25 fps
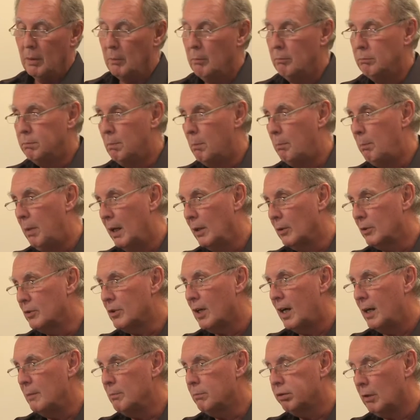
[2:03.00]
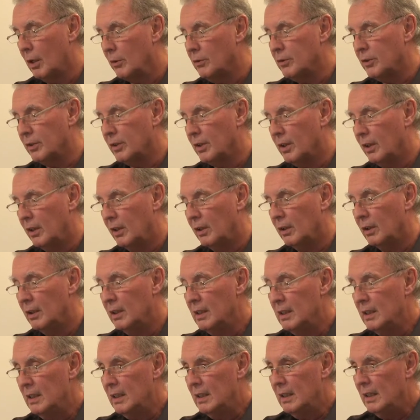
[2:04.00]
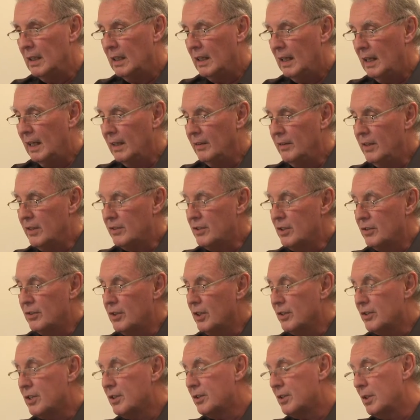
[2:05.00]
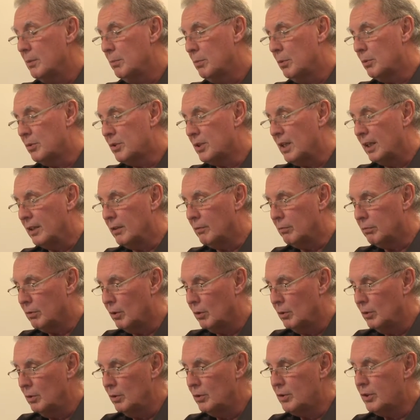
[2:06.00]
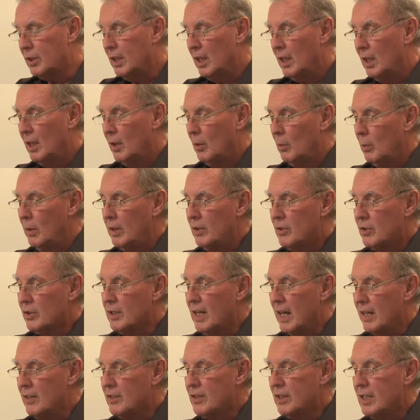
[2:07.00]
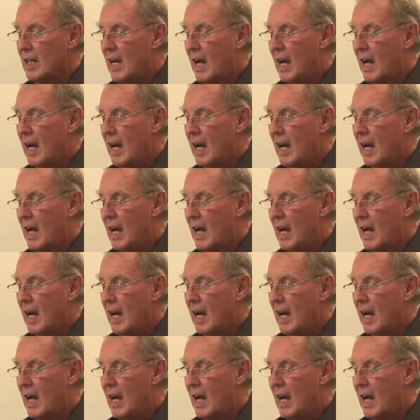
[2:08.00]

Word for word: a bowtie protocol. And this is just a simple set of rules which says